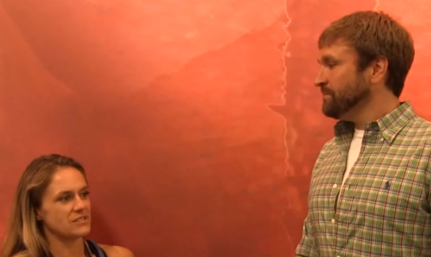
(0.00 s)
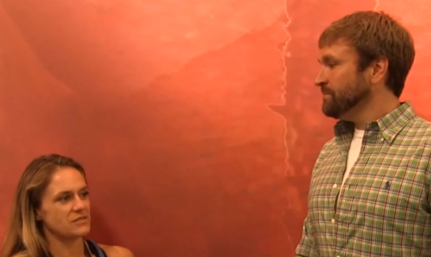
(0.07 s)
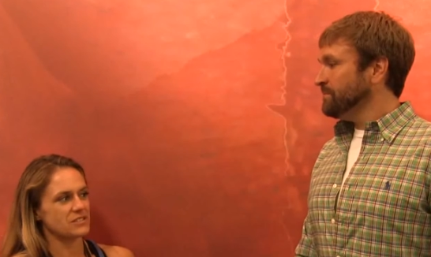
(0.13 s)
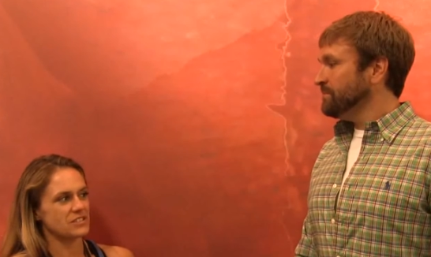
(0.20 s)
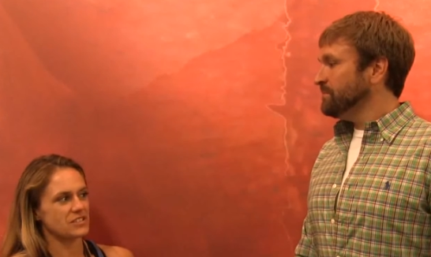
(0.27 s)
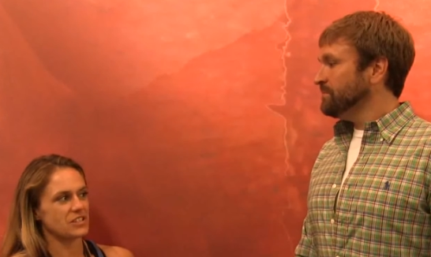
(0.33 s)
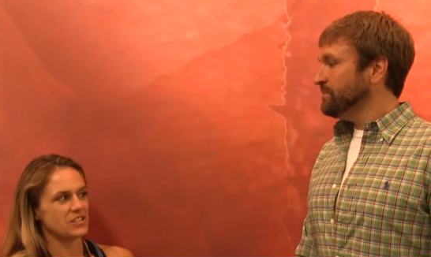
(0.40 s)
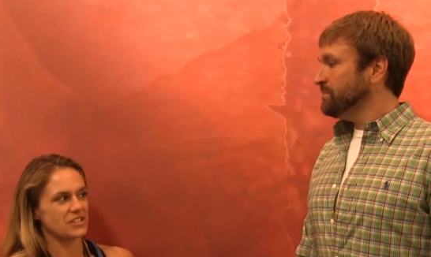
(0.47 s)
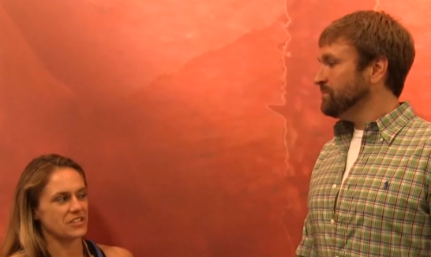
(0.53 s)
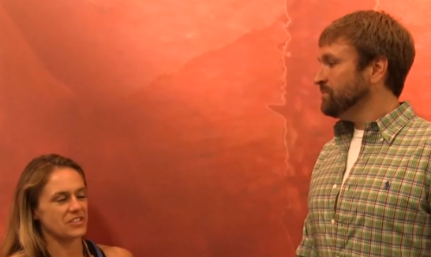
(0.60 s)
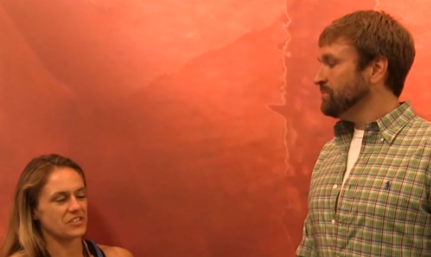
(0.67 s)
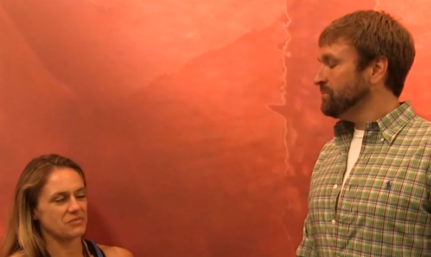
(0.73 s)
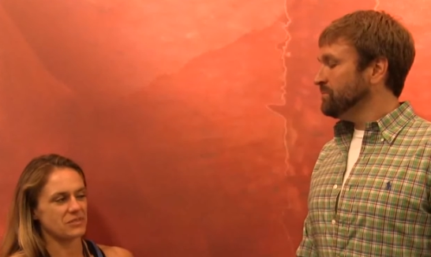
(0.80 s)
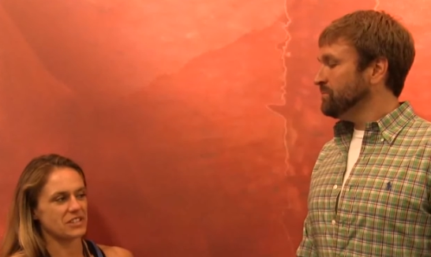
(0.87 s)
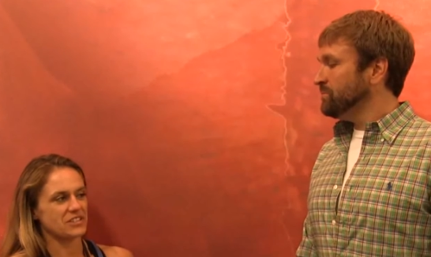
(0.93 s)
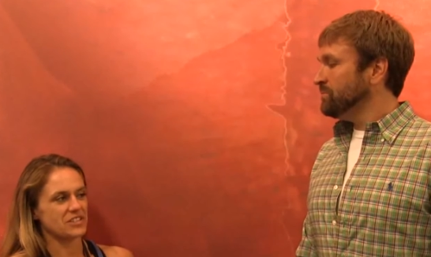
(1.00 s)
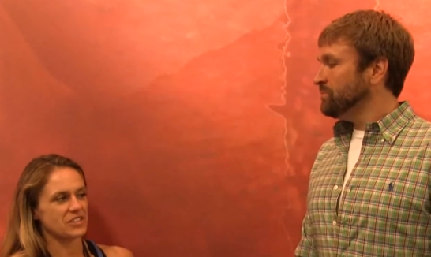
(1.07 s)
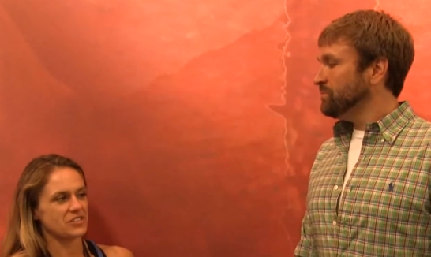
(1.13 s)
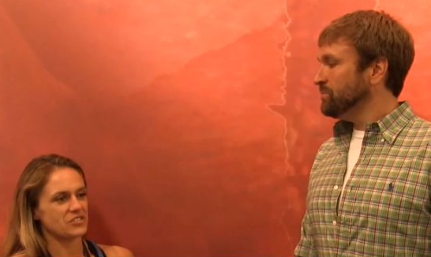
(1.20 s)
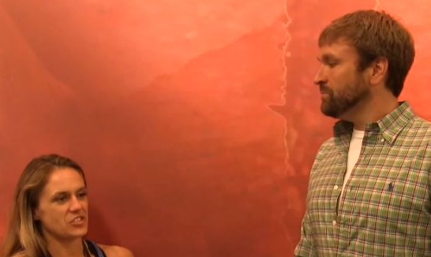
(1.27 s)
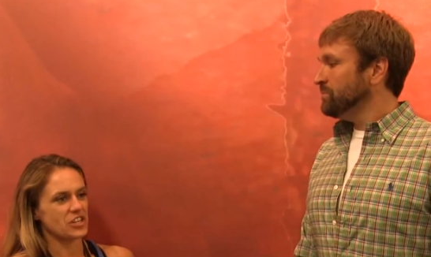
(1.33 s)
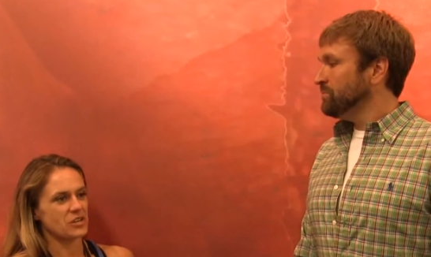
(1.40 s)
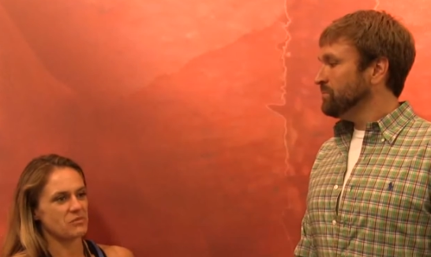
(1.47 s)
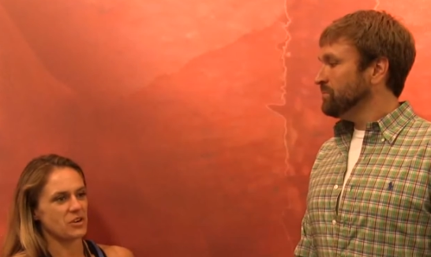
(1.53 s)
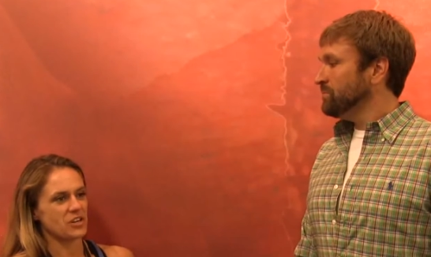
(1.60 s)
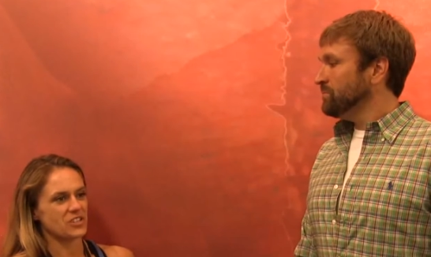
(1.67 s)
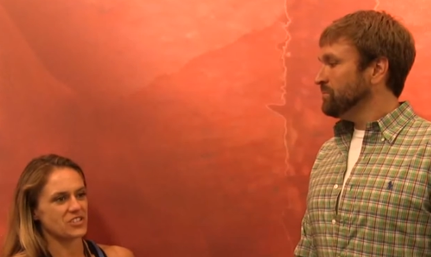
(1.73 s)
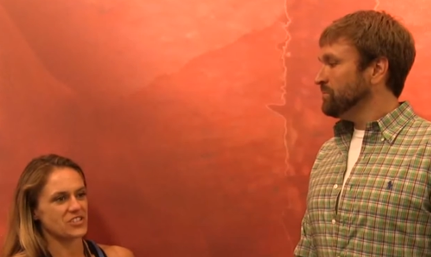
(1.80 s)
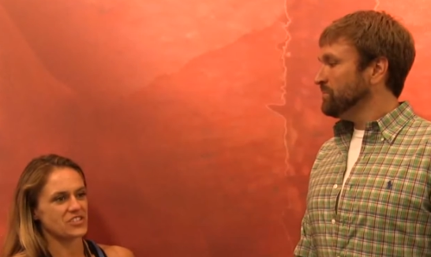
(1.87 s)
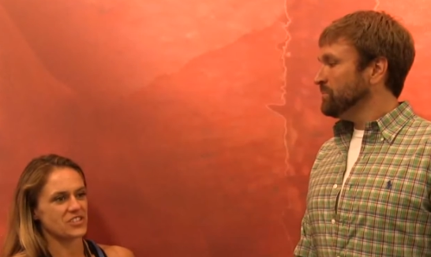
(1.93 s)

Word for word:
Speaker 1: I, and my training partner,